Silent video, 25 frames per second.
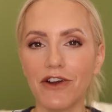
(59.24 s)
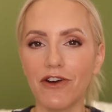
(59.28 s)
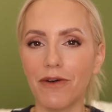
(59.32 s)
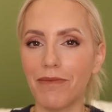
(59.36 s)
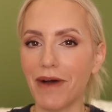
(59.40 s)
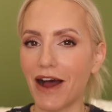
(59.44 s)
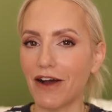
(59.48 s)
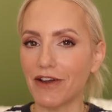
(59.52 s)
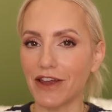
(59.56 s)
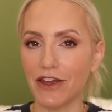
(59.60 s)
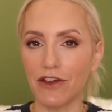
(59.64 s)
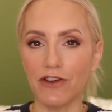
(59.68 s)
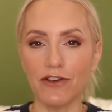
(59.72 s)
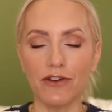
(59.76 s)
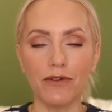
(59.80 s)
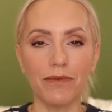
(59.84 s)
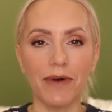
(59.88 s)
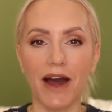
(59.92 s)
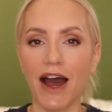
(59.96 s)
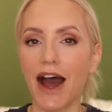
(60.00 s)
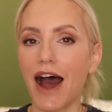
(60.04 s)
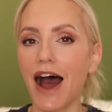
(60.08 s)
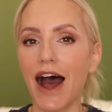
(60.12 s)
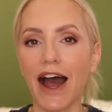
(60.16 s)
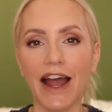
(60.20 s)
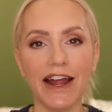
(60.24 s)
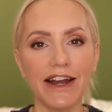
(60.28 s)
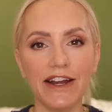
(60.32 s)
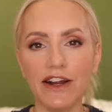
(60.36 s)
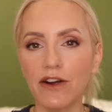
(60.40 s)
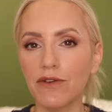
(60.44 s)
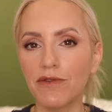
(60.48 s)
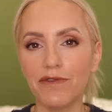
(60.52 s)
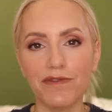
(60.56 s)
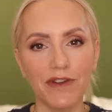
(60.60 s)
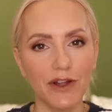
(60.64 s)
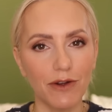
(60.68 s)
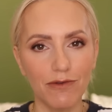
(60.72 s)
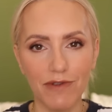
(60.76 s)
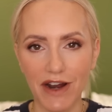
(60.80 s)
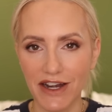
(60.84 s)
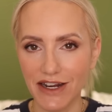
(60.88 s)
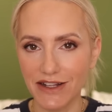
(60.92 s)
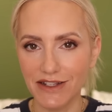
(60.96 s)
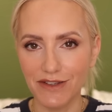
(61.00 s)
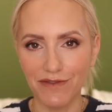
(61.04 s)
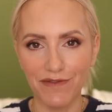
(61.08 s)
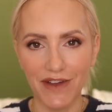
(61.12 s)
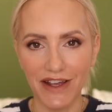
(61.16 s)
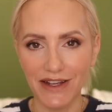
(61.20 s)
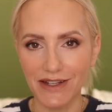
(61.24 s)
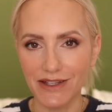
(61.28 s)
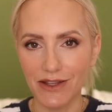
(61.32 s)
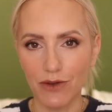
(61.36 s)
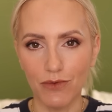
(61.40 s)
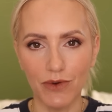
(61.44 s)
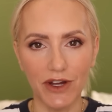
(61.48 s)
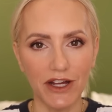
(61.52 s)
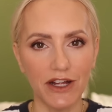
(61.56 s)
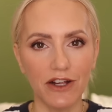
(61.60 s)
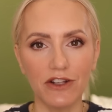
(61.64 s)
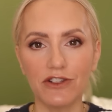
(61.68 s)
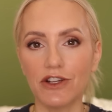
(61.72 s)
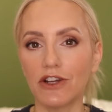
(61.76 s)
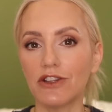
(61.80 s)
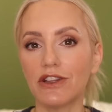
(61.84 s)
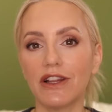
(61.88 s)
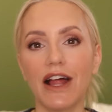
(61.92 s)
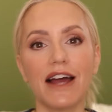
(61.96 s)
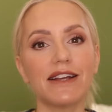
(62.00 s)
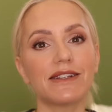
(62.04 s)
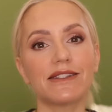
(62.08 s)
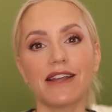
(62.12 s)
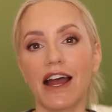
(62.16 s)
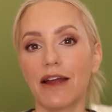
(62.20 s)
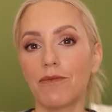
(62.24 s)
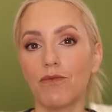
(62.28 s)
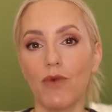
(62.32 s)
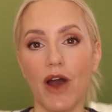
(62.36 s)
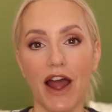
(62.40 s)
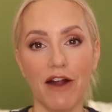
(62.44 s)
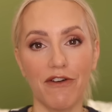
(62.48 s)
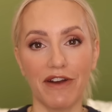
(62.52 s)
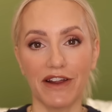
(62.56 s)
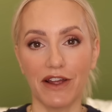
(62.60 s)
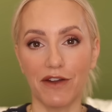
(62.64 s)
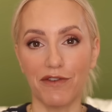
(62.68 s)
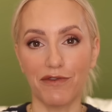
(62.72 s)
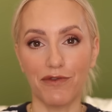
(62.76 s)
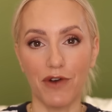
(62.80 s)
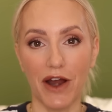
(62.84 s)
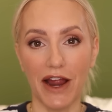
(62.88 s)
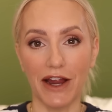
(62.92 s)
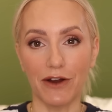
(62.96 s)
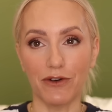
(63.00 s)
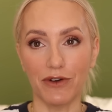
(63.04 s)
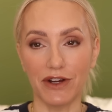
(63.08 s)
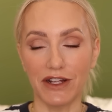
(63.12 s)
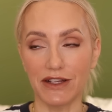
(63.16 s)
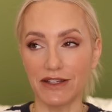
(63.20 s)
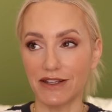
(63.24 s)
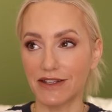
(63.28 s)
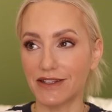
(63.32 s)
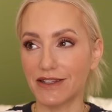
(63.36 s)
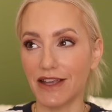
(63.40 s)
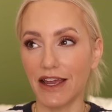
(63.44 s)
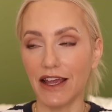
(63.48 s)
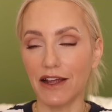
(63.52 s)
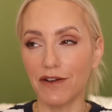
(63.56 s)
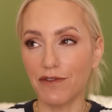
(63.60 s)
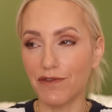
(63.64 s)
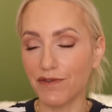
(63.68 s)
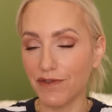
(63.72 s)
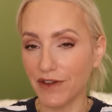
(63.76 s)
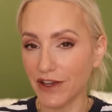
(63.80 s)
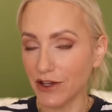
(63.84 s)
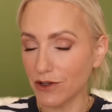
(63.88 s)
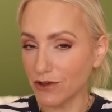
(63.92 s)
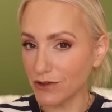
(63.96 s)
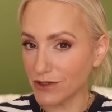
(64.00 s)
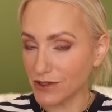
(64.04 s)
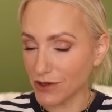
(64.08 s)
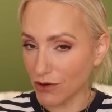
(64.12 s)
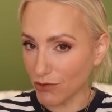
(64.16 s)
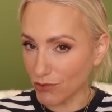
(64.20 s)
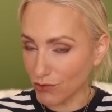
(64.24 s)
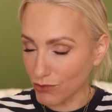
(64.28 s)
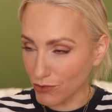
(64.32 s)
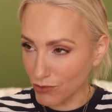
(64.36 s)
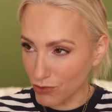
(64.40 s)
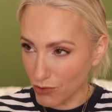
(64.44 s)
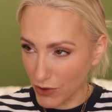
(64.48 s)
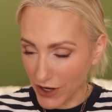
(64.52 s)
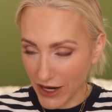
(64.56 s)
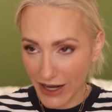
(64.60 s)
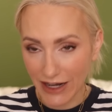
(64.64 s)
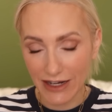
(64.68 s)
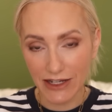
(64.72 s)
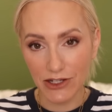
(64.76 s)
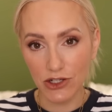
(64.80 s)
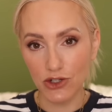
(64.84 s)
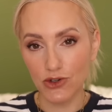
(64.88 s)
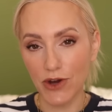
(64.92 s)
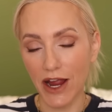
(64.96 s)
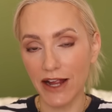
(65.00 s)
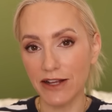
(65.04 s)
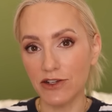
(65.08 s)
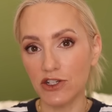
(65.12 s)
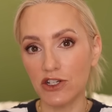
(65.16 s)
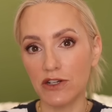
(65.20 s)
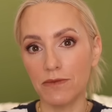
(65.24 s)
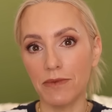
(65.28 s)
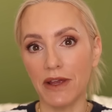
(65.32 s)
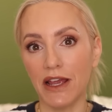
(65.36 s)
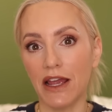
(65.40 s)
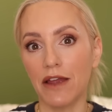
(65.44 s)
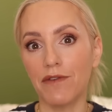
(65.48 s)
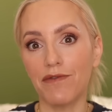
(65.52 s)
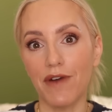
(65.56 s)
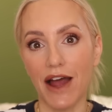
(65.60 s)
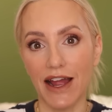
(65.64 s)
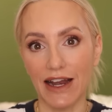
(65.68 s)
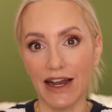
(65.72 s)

know about you, but I don't feel ready to face the world unless I'm wearing a fragrance. It feels really strange to me if